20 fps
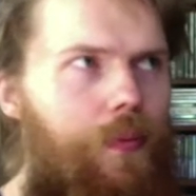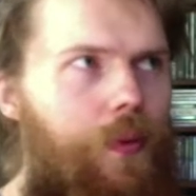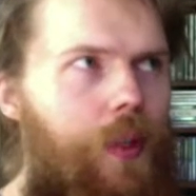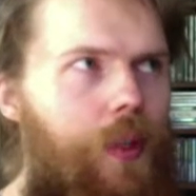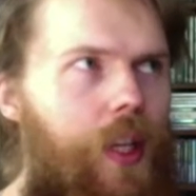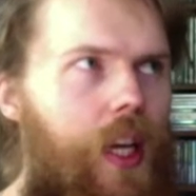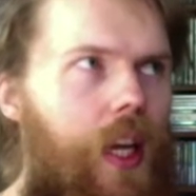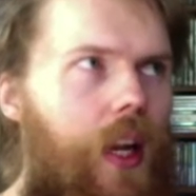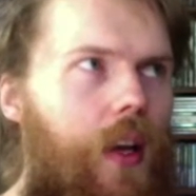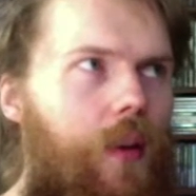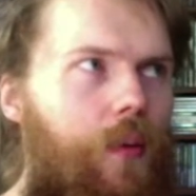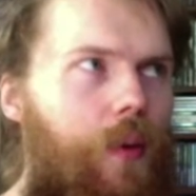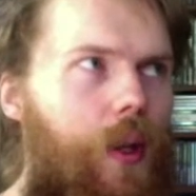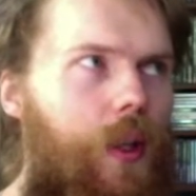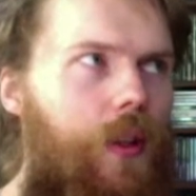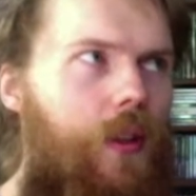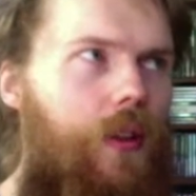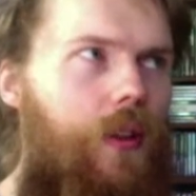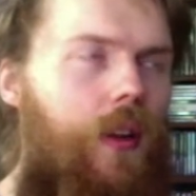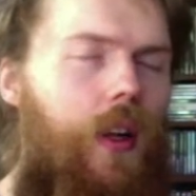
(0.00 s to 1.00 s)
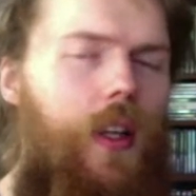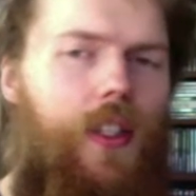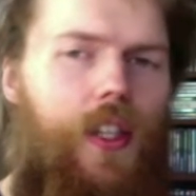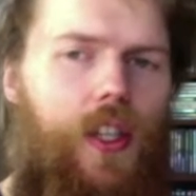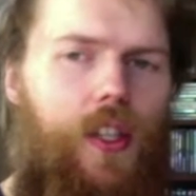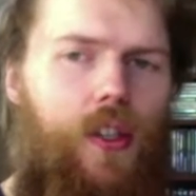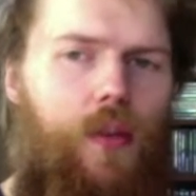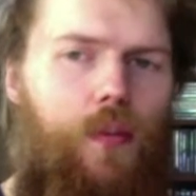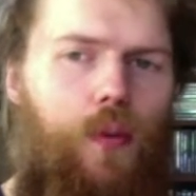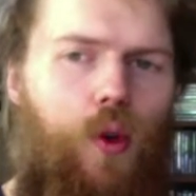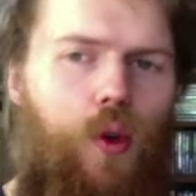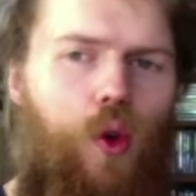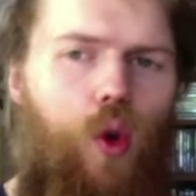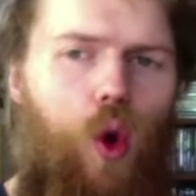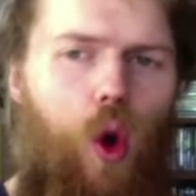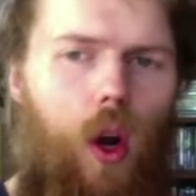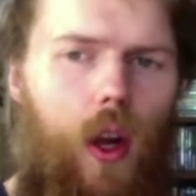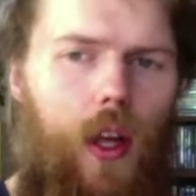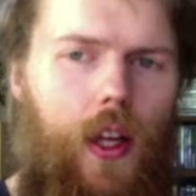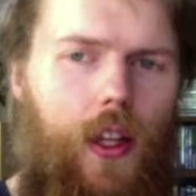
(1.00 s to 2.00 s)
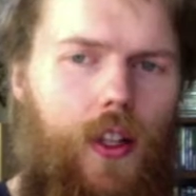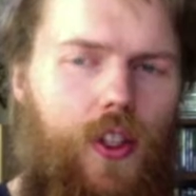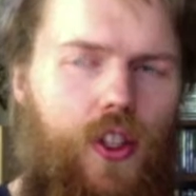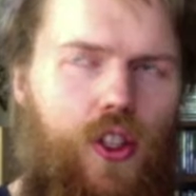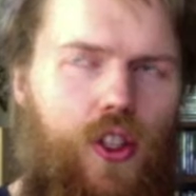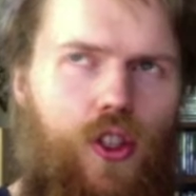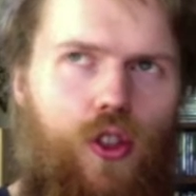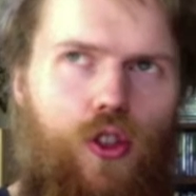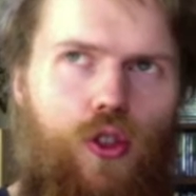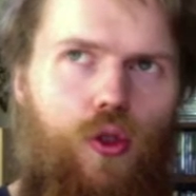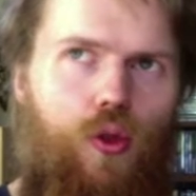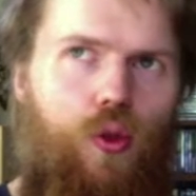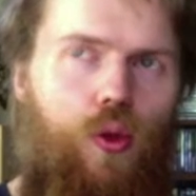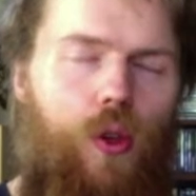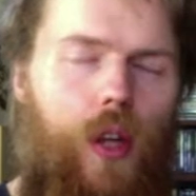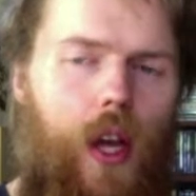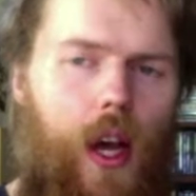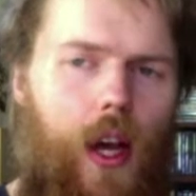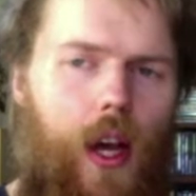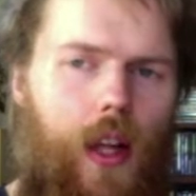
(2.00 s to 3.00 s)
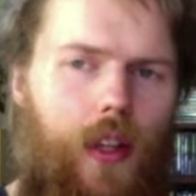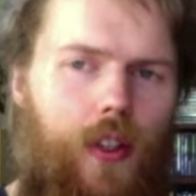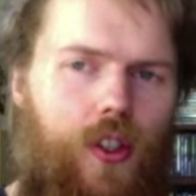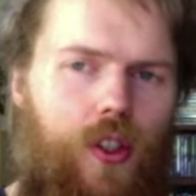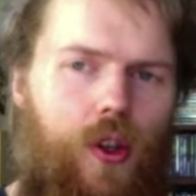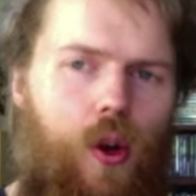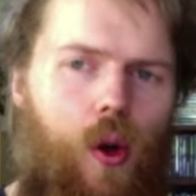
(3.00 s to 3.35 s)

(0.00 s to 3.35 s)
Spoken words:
dealing with, let's say, some college students